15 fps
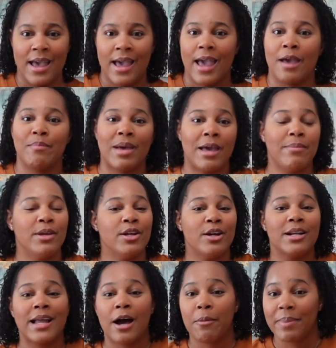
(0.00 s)
And maybe
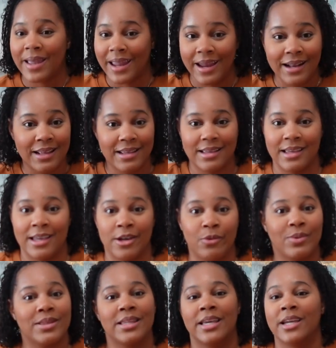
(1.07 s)
you're now panicking
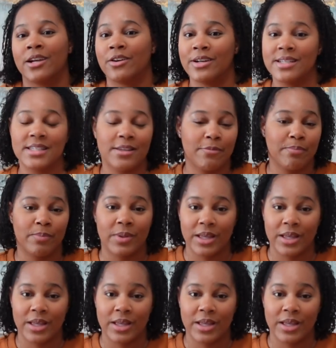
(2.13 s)
with the increase of